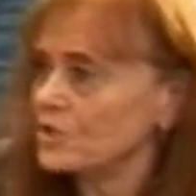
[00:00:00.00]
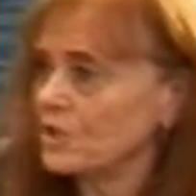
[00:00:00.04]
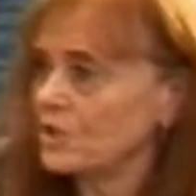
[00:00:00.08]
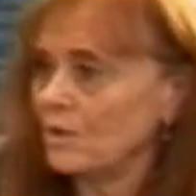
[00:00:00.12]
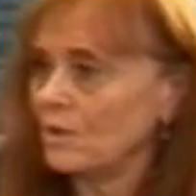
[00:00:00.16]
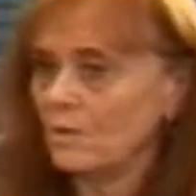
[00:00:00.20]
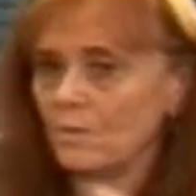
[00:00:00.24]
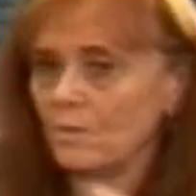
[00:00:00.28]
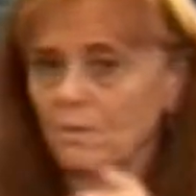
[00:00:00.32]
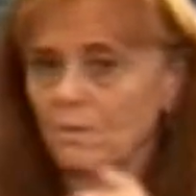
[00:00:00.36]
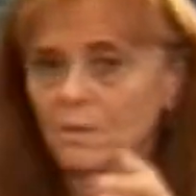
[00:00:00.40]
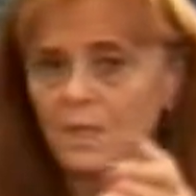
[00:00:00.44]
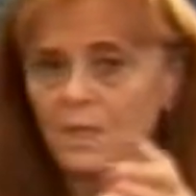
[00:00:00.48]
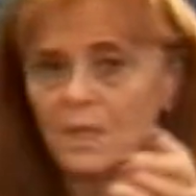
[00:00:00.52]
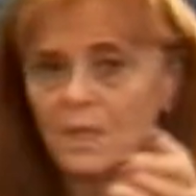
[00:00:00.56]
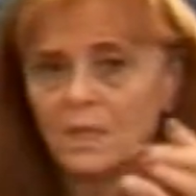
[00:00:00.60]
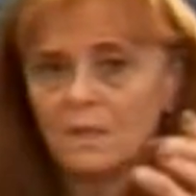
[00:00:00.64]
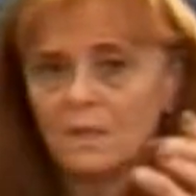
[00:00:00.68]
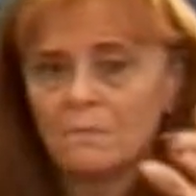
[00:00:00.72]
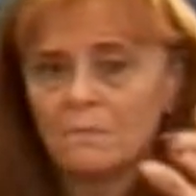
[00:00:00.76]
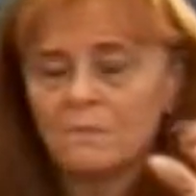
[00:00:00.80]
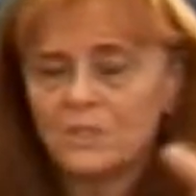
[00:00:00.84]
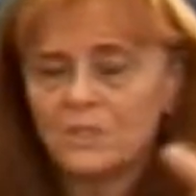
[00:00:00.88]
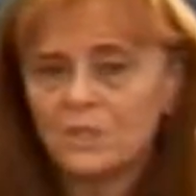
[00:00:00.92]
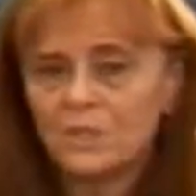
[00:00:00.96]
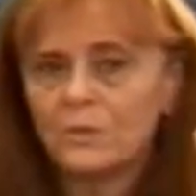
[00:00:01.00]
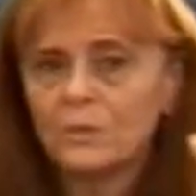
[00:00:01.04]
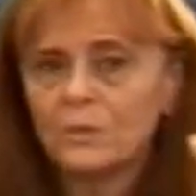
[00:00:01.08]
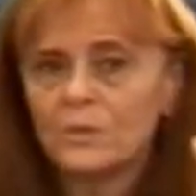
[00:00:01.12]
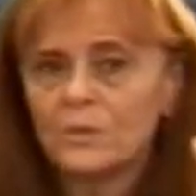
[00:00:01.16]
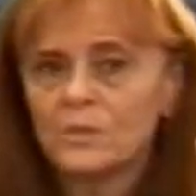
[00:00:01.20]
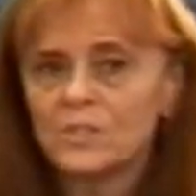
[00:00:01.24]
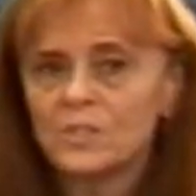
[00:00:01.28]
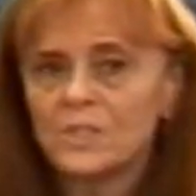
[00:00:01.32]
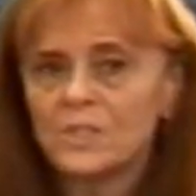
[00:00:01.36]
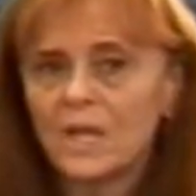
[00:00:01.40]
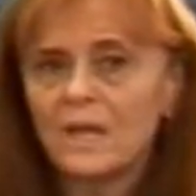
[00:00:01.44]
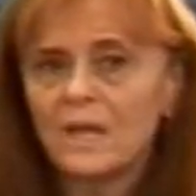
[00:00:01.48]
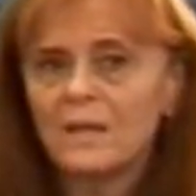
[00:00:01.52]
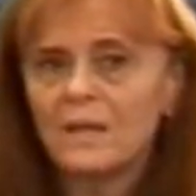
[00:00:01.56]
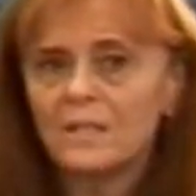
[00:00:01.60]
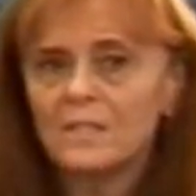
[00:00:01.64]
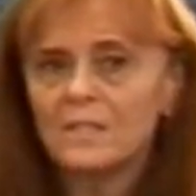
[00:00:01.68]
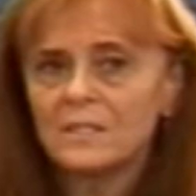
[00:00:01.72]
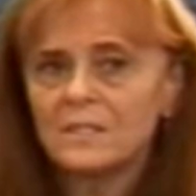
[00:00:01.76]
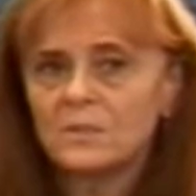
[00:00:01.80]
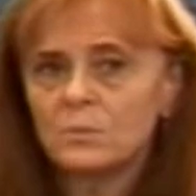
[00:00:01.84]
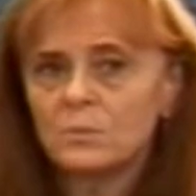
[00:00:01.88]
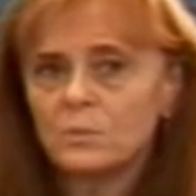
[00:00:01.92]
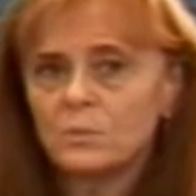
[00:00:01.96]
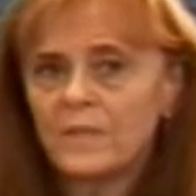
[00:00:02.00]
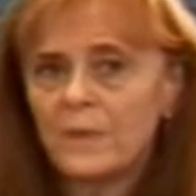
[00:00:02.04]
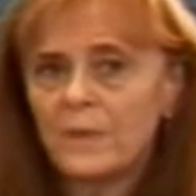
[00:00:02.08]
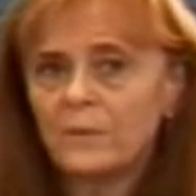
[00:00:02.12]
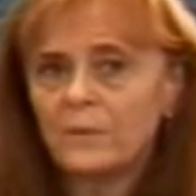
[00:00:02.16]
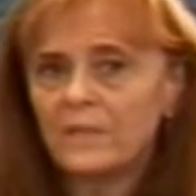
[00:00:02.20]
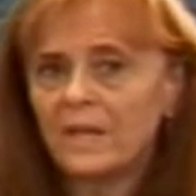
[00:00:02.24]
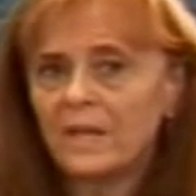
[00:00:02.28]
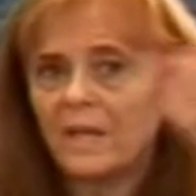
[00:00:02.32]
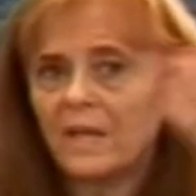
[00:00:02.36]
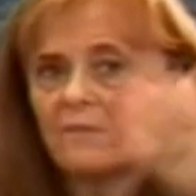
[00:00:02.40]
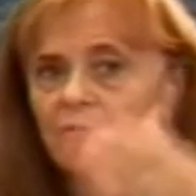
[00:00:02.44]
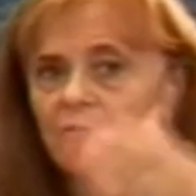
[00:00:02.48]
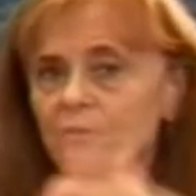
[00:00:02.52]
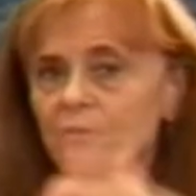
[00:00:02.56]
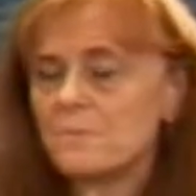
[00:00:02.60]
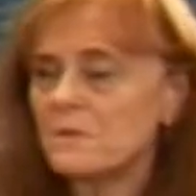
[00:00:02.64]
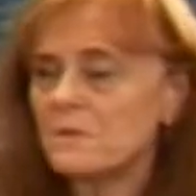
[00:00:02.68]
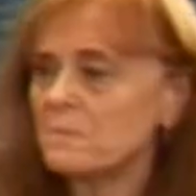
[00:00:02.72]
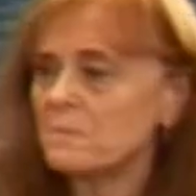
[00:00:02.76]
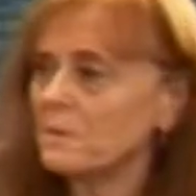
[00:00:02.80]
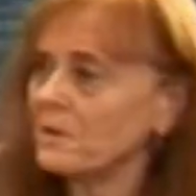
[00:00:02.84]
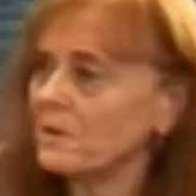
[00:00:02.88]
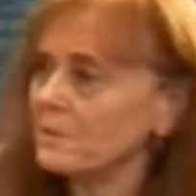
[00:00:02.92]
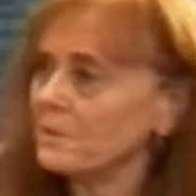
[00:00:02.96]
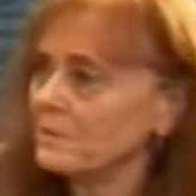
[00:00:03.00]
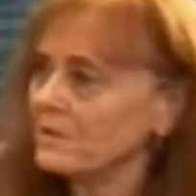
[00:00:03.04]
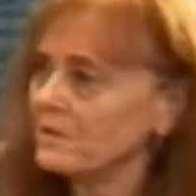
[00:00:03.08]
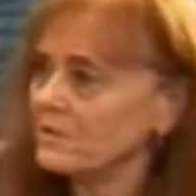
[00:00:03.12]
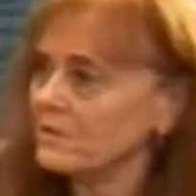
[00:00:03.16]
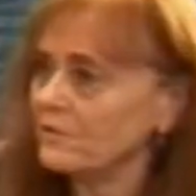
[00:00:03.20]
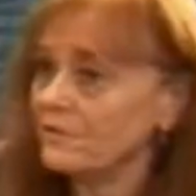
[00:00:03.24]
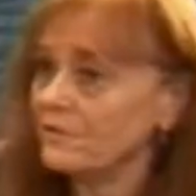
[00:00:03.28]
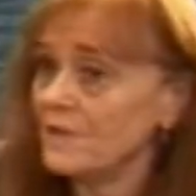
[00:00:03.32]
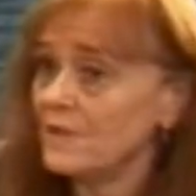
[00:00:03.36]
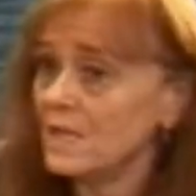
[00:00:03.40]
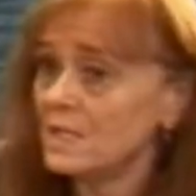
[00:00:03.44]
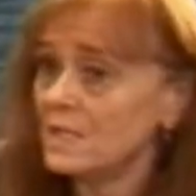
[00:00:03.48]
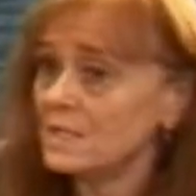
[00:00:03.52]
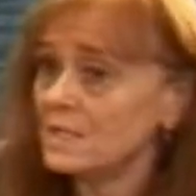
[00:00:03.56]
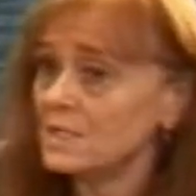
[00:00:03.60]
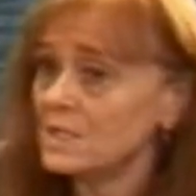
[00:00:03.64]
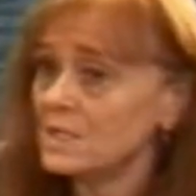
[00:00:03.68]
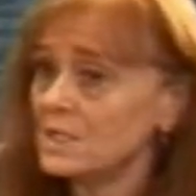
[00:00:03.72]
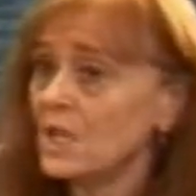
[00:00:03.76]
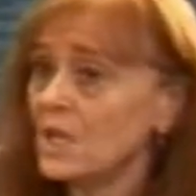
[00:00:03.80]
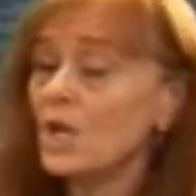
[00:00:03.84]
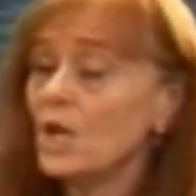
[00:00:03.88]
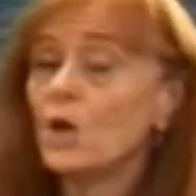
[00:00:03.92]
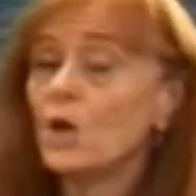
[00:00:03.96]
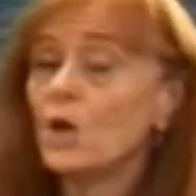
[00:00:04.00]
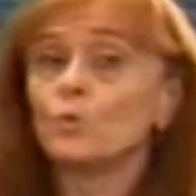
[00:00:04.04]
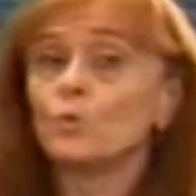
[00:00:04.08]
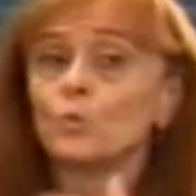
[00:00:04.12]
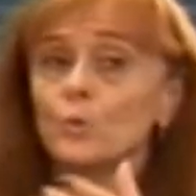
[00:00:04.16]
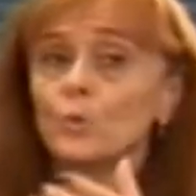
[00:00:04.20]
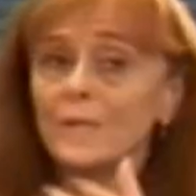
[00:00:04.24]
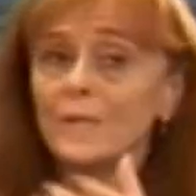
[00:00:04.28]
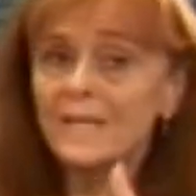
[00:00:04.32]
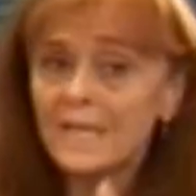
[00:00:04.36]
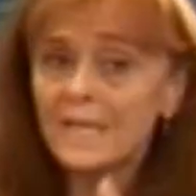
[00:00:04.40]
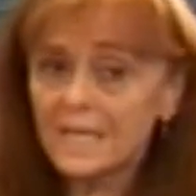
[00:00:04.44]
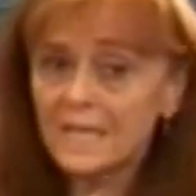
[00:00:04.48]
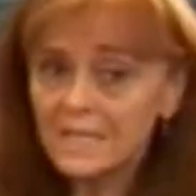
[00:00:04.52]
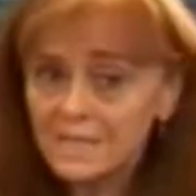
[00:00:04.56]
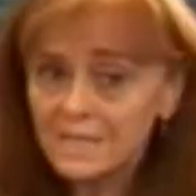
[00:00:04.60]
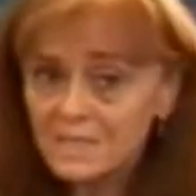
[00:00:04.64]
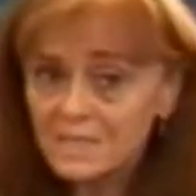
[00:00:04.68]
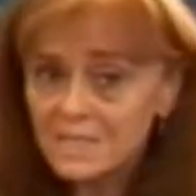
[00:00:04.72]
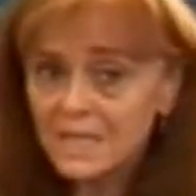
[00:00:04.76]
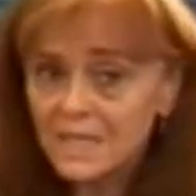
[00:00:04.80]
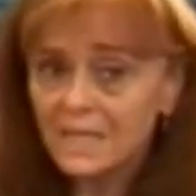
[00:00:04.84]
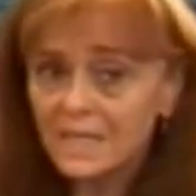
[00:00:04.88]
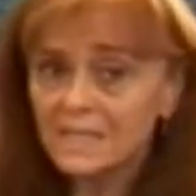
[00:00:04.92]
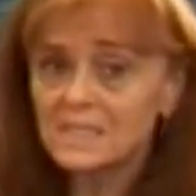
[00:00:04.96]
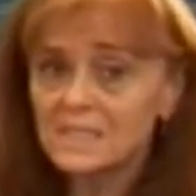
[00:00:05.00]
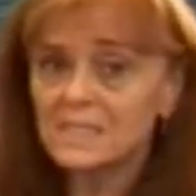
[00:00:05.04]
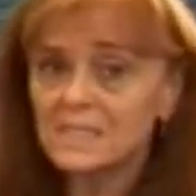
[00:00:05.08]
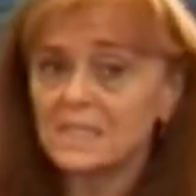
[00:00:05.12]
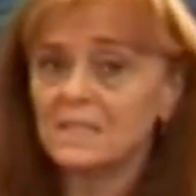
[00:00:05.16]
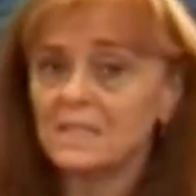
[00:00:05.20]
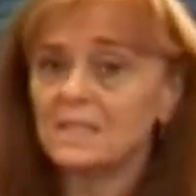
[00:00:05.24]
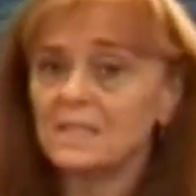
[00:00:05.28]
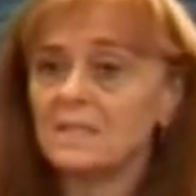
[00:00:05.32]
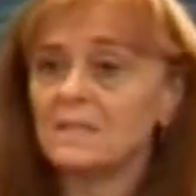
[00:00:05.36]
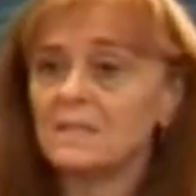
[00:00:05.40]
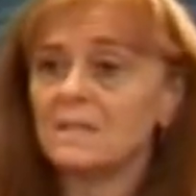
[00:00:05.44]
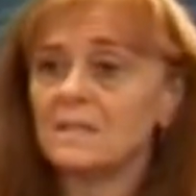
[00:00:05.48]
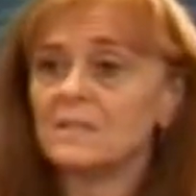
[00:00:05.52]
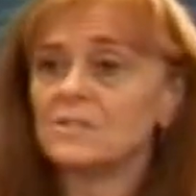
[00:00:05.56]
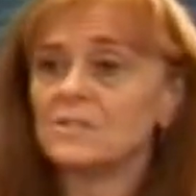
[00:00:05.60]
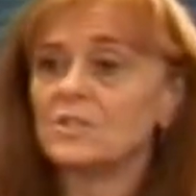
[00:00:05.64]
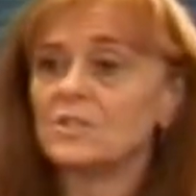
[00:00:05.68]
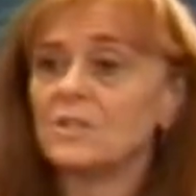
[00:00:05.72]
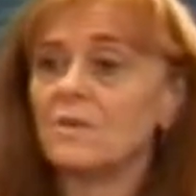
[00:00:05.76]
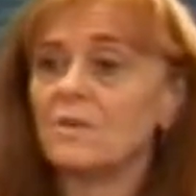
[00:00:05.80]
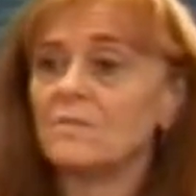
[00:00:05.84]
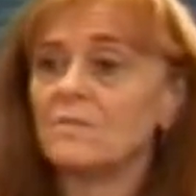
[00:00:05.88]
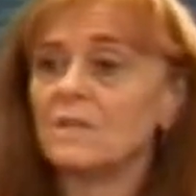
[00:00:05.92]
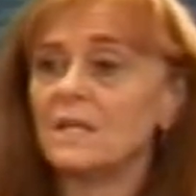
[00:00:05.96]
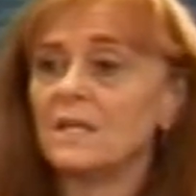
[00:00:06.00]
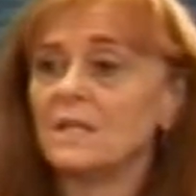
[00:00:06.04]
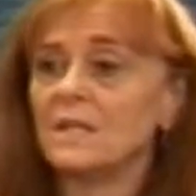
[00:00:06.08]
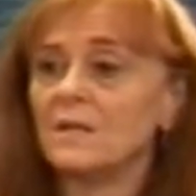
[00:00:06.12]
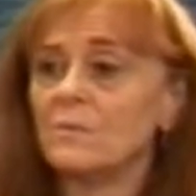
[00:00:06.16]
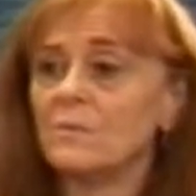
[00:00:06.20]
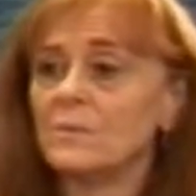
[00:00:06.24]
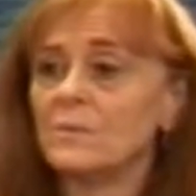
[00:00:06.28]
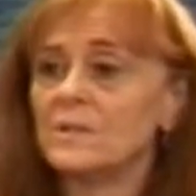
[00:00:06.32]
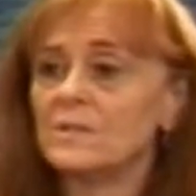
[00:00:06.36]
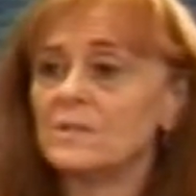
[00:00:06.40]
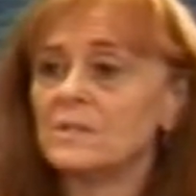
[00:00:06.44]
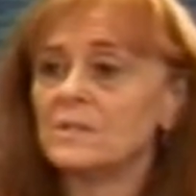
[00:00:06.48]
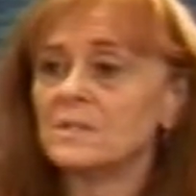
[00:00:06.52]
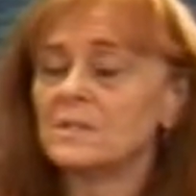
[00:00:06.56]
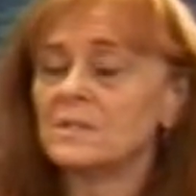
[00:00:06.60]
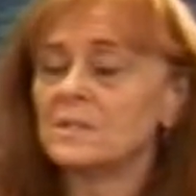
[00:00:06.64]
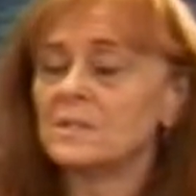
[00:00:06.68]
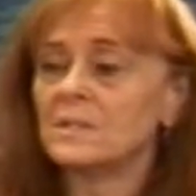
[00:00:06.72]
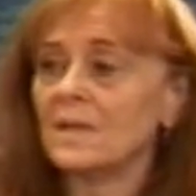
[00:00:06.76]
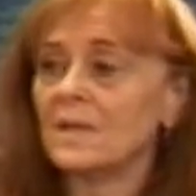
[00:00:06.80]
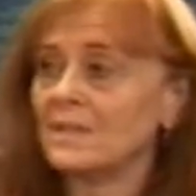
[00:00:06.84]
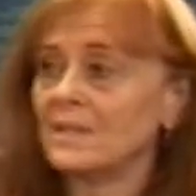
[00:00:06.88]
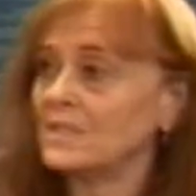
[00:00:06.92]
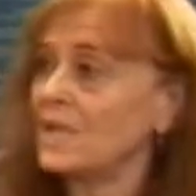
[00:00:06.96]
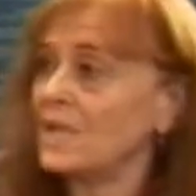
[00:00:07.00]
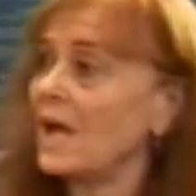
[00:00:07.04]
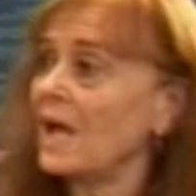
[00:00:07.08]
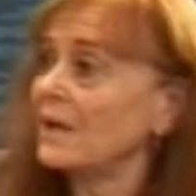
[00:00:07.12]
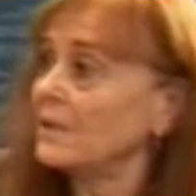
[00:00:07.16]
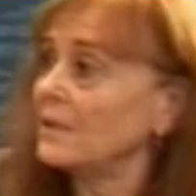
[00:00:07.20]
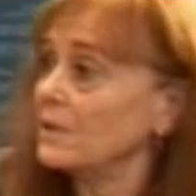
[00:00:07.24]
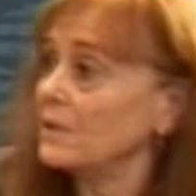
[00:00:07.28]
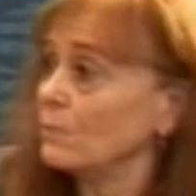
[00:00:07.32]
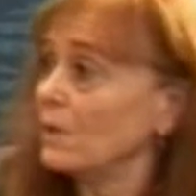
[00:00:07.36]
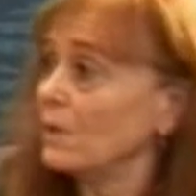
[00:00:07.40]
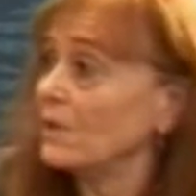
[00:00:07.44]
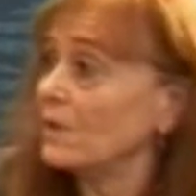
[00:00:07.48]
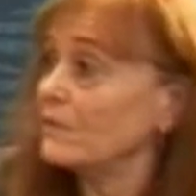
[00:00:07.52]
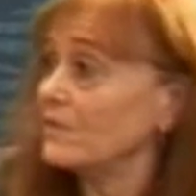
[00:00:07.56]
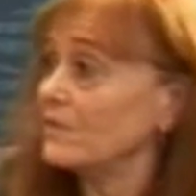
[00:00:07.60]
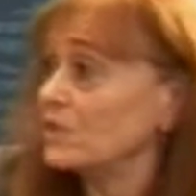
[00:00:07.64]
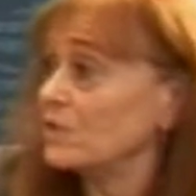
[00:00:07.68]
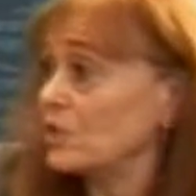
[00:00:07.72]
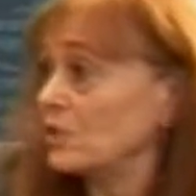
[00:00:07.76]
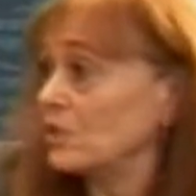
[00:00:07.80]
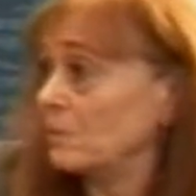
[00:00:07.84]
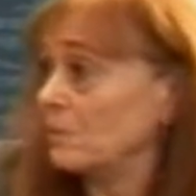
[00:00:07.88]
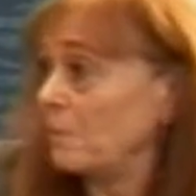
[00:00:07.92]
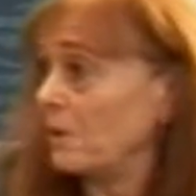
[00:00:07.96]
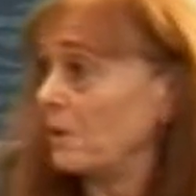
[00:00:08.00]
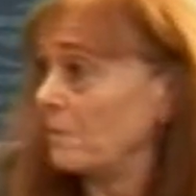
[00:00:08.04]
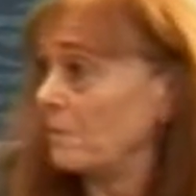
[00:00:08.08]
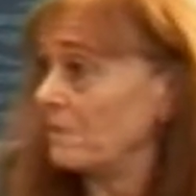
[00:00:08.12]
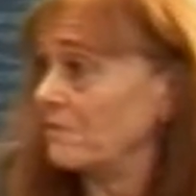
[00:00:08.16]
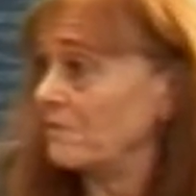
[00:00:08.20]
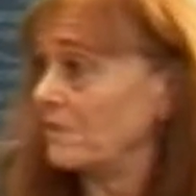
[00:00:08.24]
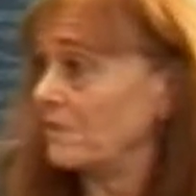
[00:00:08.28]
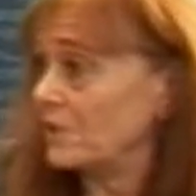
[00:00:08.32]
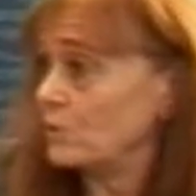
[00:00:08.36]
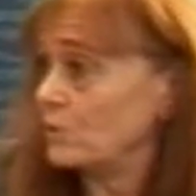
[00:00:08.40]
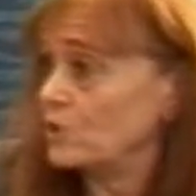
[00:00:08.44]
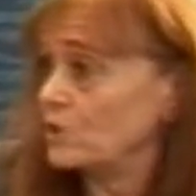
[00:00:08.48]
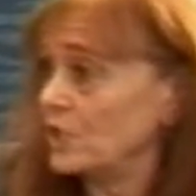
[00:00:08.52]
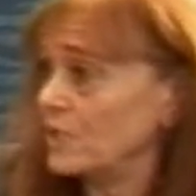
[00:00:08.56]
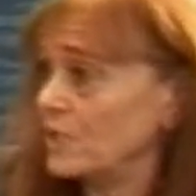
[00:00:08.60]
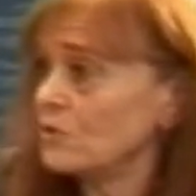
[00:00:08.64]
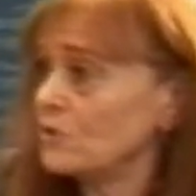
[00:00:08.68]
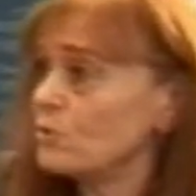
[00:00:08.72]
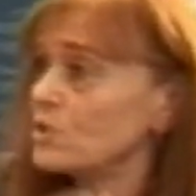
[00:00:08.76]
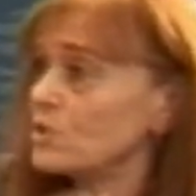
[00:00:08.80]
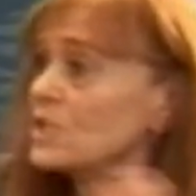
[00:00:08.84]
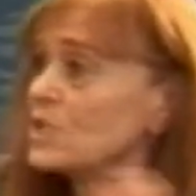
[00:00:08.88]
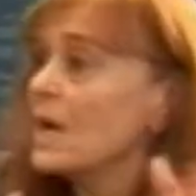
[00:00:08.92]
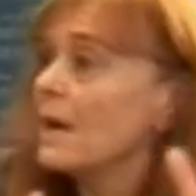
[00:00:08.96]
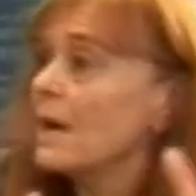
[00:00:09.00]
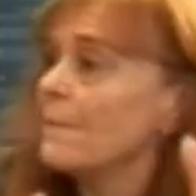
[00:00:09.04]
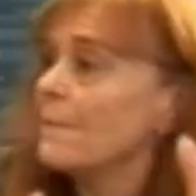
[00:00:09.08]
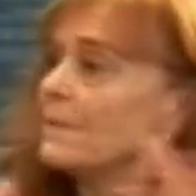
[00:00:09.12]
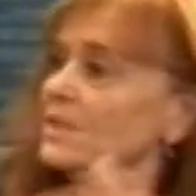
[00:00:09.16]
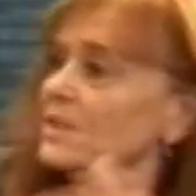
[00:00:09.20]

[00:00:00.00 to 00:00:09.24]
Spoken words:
So material science they would get from the Department of Defense re-index it so that it was exactly relevant to Department of Energy interests.